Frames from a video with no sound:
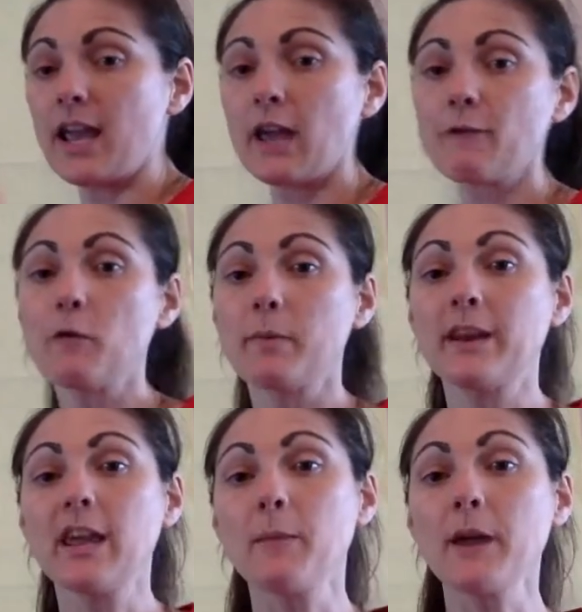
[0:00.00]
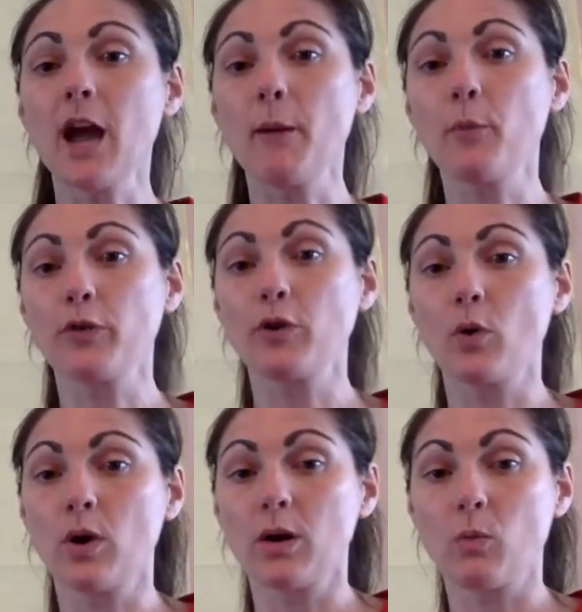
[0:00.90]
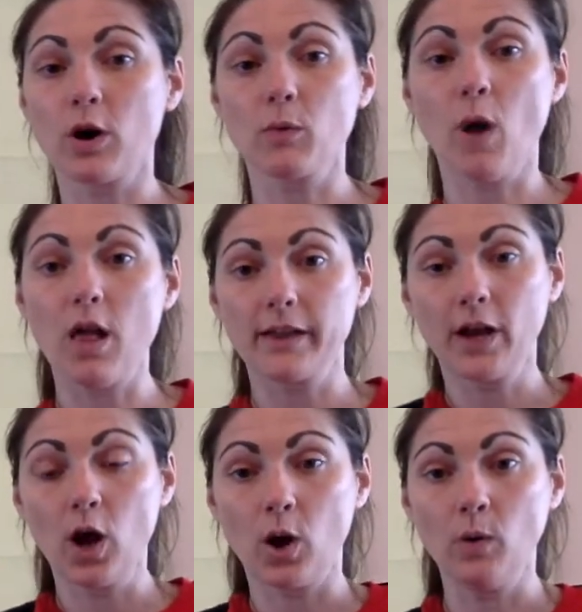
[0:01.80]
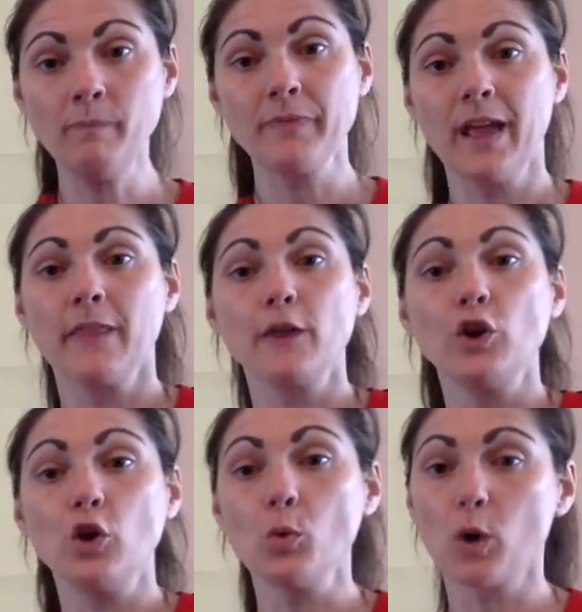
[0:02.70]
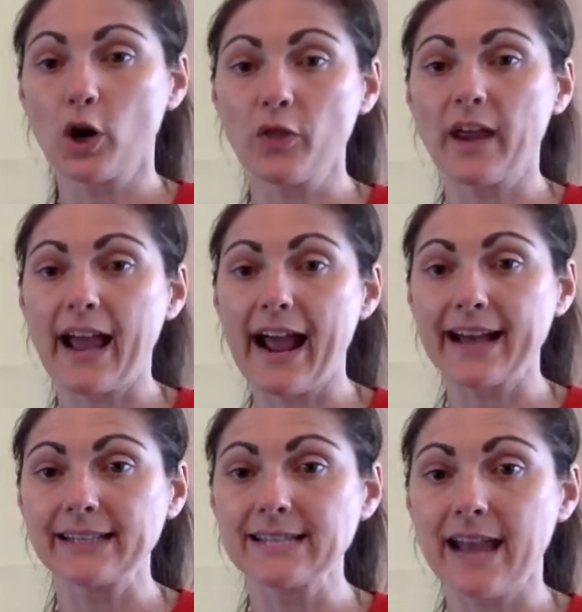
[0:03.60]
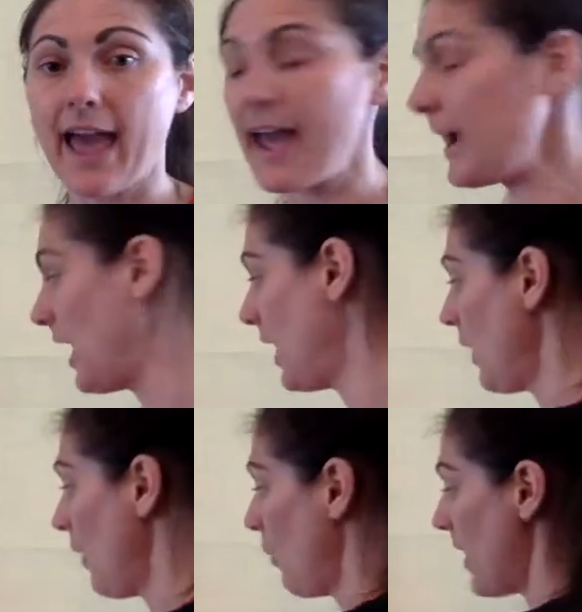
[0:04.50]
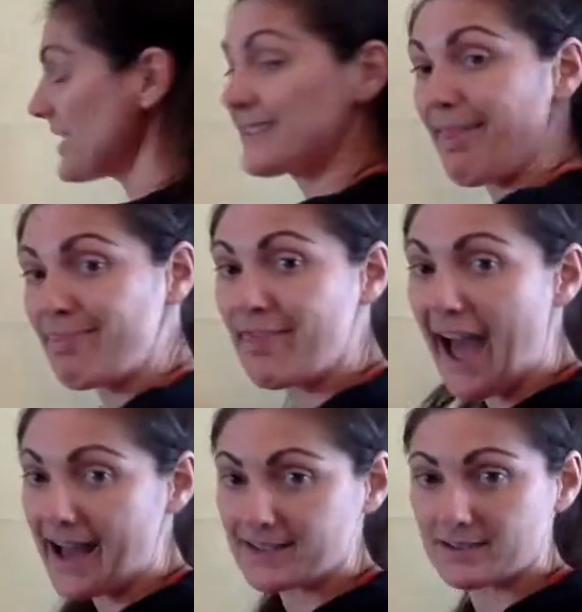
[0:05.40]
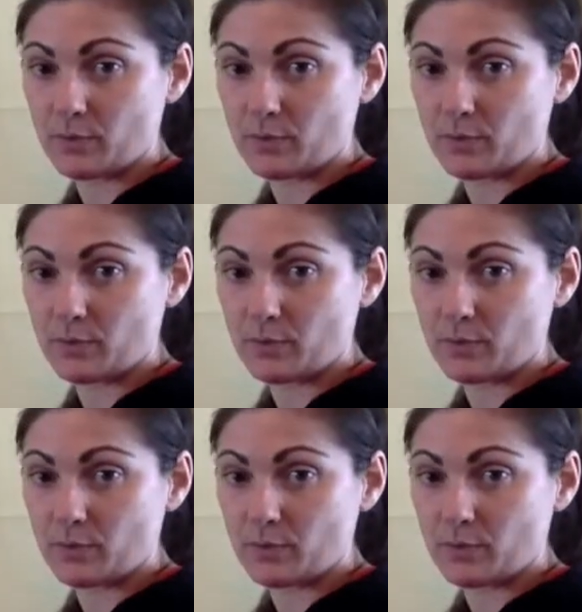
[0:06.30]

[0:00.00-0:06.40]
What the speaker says: If you've been keeping up with your word wall at home, the new word that I added today was that.